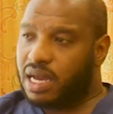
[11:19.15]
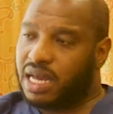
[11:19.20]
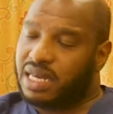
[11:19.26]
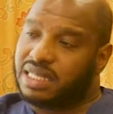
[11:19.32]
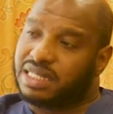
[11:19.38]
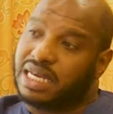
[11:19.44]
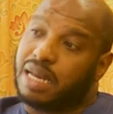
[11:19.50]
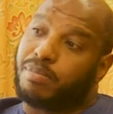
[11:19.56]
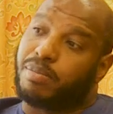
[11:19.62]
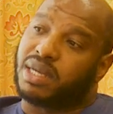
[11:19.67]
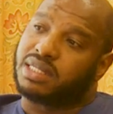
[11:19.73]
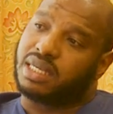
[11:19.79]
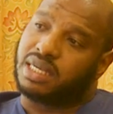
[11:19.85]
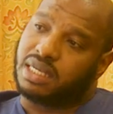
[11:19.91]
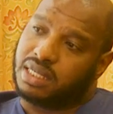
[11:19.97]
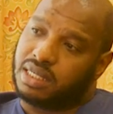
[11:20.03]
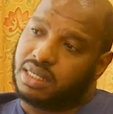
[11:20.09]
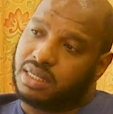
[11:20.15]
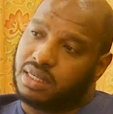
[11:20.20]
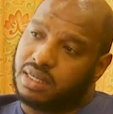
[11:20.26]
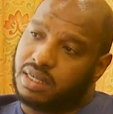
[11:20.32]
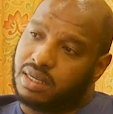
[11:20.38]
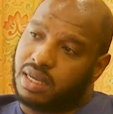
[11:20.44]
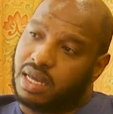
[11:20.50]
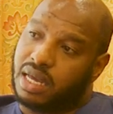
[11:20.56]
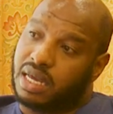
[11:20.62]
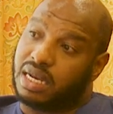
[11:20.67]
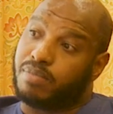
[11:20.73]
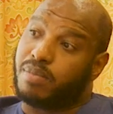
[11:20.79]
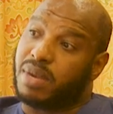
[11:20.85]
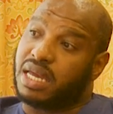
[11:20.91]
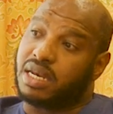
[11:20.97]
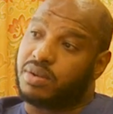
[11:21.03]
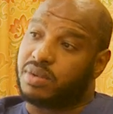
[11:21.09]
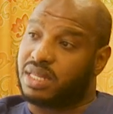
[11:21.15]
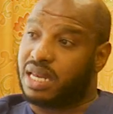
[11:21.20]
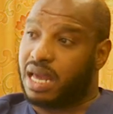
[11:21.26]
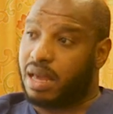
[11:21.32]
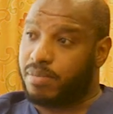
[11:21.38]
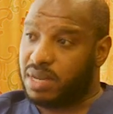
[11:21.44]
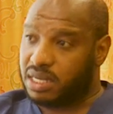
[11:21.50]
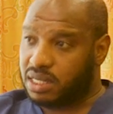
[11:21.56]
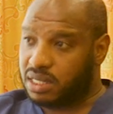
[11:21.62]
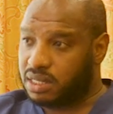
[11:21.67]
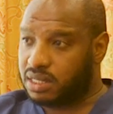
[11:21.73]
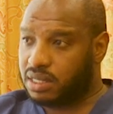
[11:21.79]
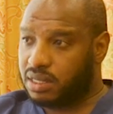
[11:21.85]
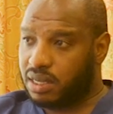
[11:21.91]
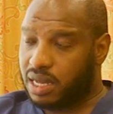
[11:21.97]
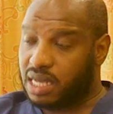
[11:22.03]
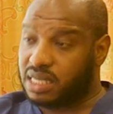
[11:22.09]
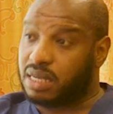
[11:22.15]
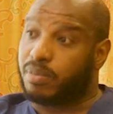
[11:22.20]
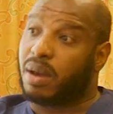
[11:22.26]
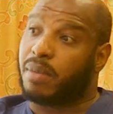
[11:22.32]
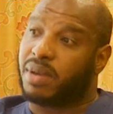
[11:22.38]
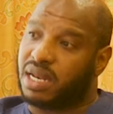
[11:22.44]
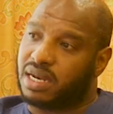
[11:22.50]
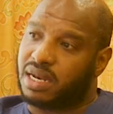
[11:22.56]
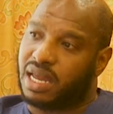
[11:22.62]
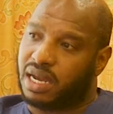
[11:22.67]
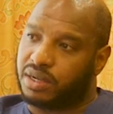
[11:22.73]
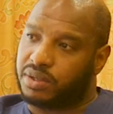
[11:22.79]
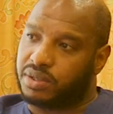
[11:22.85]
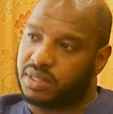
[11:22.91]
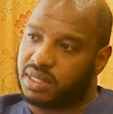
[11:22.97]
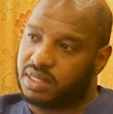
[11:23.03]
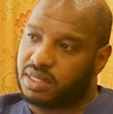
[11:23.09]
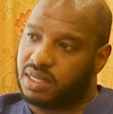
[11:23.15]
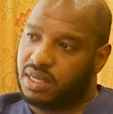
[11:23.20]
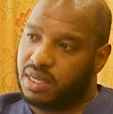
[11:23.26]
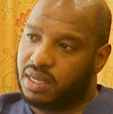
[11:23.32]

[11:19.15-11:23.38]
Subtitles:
And 10% remained with diabetes as a permanent diagnosis.